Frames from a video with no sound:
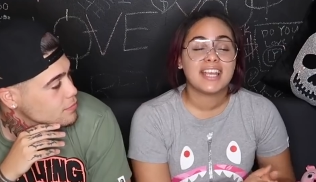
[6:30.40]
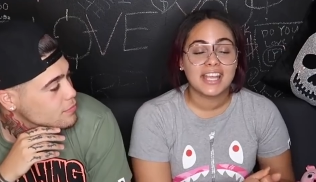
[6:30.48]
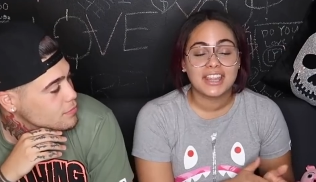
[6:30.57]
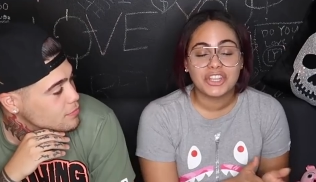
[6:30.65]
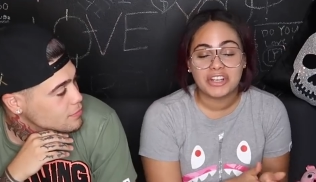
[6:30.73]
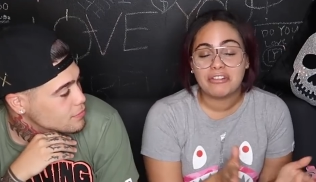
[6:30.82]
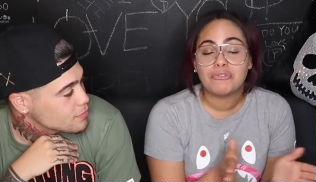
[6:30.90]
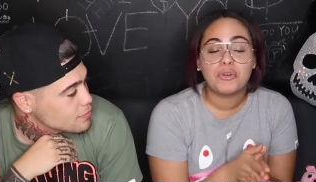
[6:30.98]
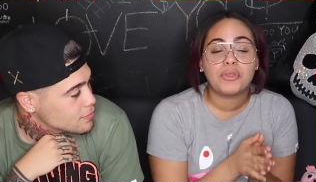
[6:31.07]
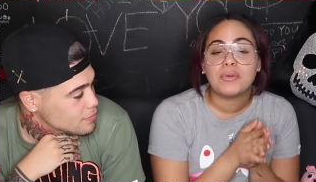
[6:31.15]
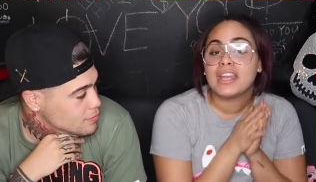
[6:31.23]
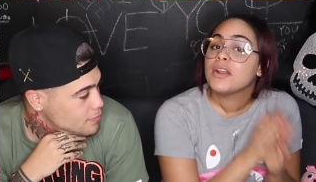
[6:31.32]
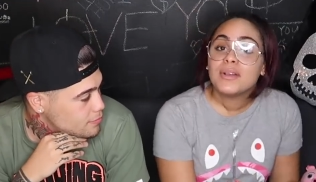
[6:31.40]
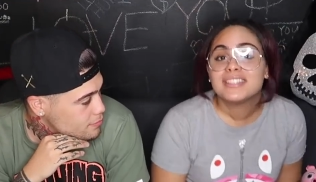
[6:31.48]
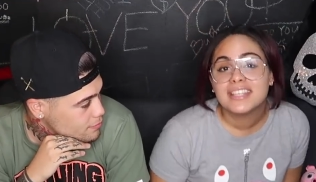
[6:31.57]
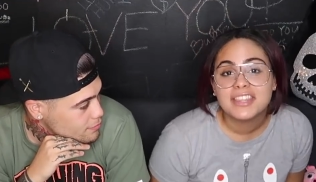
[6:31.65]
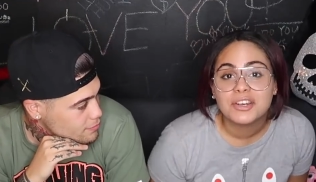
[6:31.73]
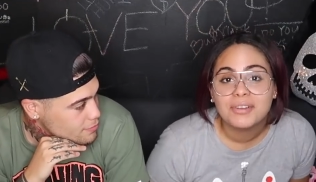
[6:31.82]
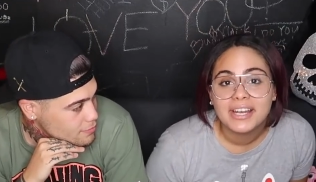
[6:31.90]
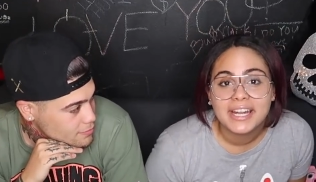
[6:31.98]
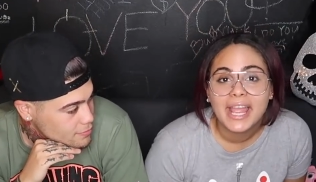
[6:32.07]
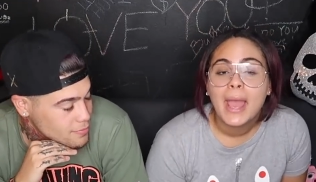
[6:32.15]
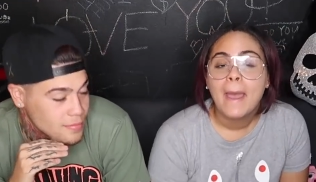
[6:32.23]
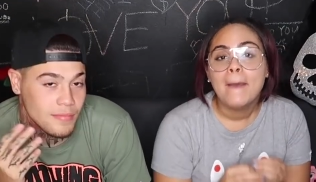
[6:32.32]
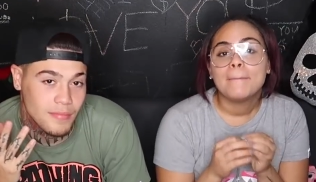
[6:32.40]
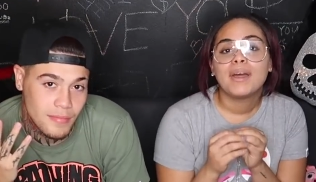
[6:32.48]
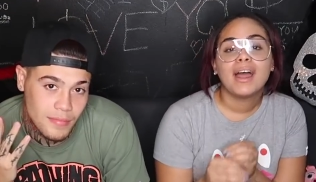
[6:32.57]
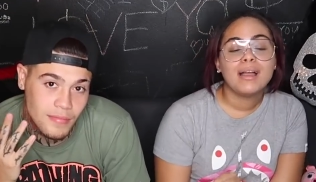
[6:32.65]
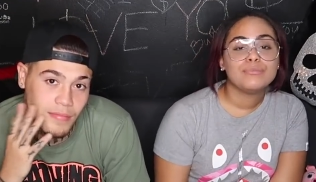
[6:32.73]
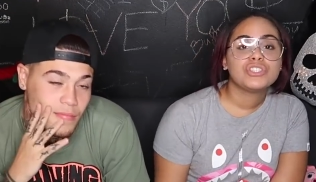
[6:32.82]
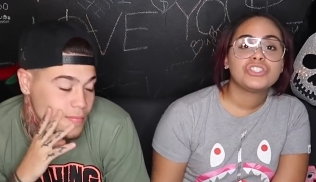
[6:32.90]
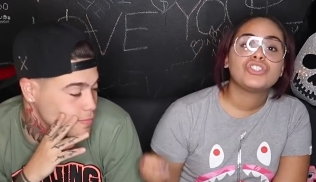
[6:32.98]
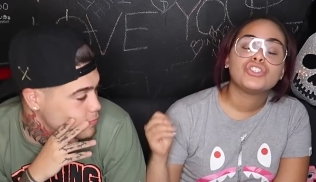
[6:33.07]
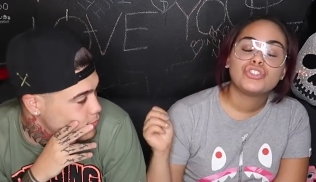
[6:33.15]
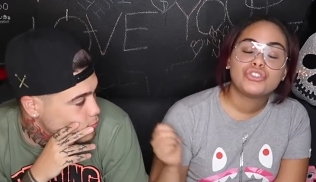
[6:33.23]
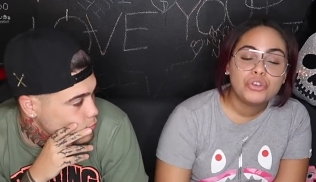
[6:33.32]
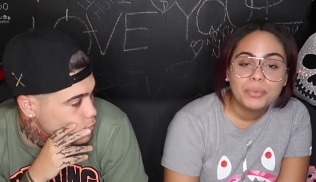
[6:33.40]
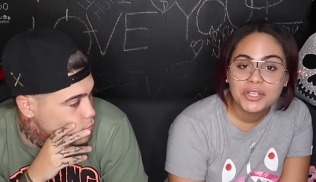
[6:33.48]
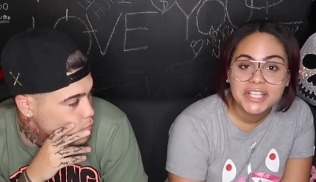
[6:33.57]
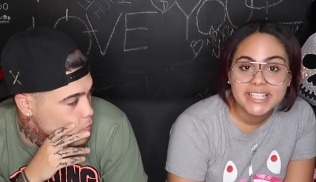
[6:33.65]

Speaker 1: second, third, and fourth one. I know I said that already, but I'm just super